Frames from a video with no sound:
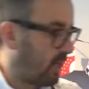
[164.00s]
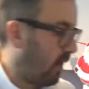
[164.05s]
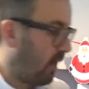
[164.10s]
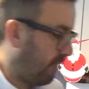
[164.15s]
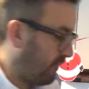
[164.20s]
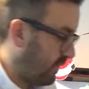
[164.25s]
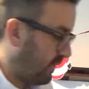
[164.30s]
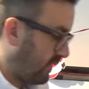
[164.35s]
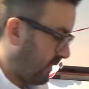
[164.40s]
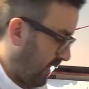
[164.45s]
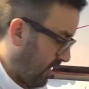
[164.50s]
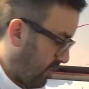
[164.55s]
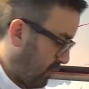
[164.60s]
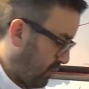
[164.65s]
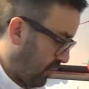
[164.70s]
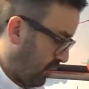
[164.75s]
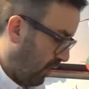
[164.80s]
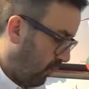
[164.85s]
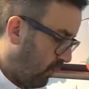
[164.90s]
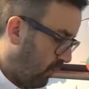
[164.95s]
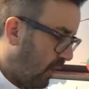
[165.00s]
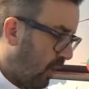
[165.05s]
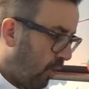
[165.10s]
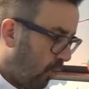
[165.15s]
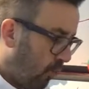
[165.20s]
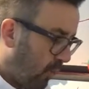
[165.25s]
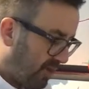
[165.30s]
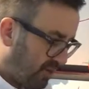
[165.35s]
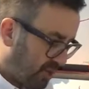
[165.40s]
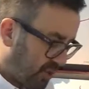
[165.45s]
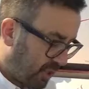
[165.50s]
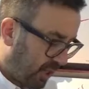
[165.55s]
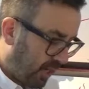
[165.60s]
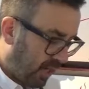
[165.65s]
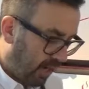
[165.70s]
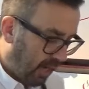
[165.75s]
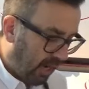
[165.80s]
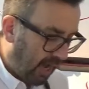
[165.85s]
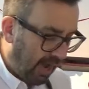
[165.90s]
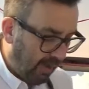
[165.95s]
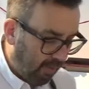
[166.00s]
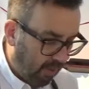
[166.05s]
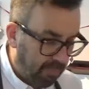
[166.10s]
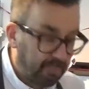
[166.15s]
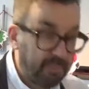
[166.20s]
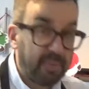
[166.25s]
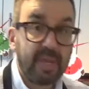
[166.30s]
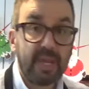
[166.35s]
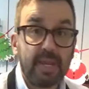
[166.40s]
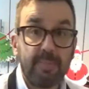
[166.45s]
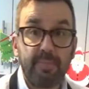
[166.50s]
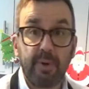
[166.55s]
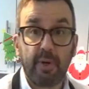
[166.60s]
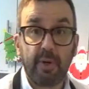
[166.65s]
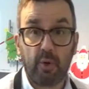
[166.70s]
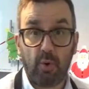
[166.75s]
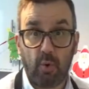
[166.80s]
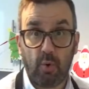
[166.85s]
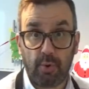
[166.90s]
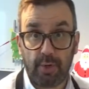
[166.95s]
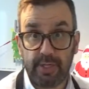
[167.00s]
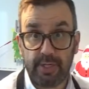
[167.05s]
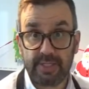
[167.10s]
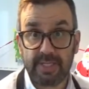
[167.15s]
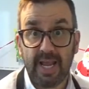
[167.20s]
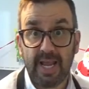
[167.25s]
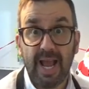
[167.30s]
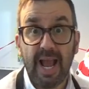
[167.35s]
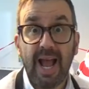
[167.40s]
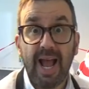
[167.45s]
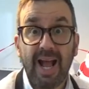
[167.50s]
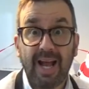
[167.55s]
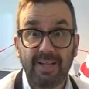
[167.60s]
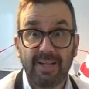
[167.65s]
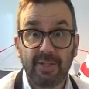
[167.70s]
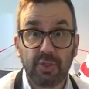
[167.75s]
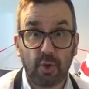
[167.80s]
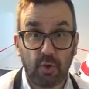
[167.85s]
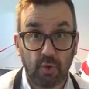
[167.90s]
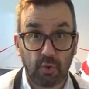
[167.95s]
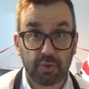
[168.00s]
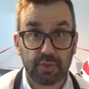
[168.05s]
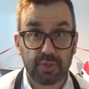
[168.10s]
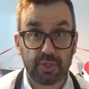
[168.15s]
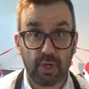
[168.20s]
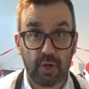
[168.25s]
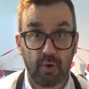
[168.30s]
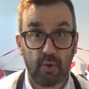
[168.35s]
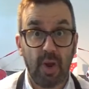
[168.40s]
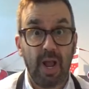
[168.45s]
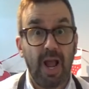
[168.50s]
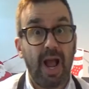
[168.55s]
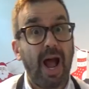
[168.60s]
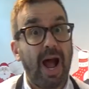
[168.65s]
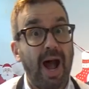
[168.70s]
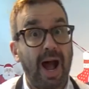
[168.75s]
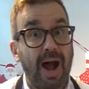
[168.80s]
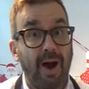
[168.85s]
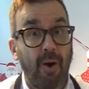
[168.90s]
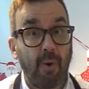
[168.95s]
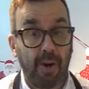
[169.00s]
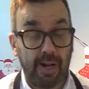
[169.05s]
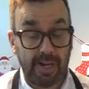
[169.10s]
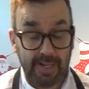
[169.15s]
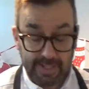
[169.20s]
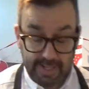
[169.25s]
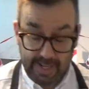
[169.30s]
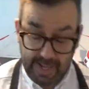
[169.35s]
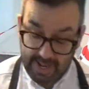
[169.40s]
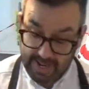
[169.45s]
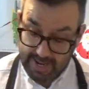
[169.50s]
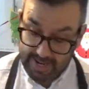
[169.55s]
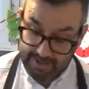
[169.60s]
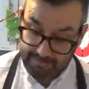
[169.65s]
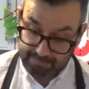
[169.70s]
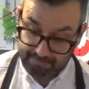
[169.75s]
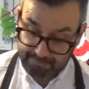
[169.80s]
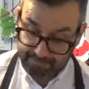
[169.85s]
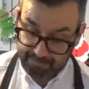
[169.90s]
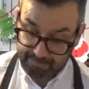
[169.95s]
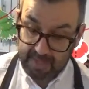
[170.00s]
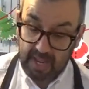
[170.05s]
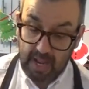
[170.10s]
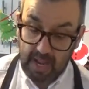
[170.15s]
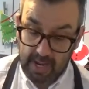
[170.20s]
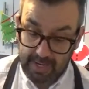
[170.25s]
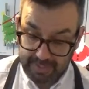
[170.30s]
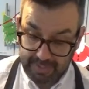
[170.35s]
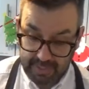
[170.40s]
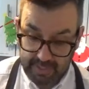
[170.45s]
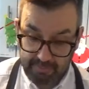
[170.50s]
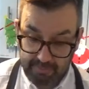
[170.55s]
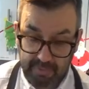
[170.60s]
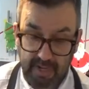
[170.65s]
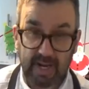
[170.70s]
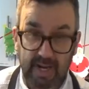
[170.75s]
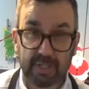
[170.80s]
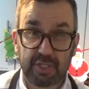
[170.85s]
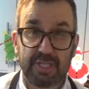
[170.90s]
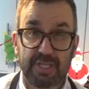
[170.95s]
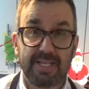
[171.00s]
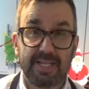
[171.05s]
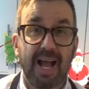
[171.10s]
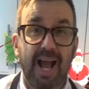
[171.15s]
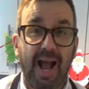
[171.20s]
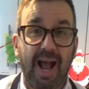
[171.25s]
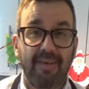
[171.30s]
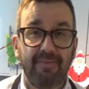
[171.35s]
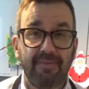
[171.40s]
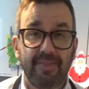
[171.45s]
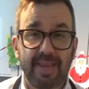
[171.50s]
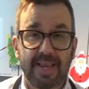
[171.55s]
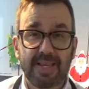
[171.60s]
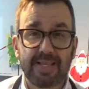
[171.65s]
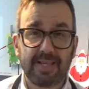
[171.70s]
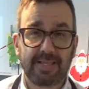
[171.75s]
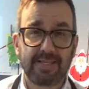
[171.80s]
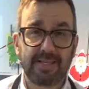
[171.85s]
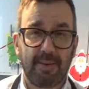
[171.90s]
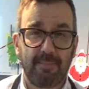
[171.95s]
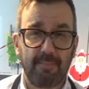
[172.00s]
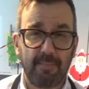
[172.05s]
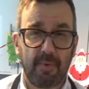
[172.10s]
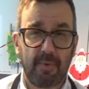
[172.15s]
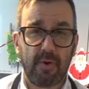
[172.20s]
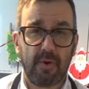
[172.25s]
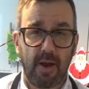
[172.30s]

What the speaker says: of today's show, which are our pea pakoras and also our onion bhajis. And these are some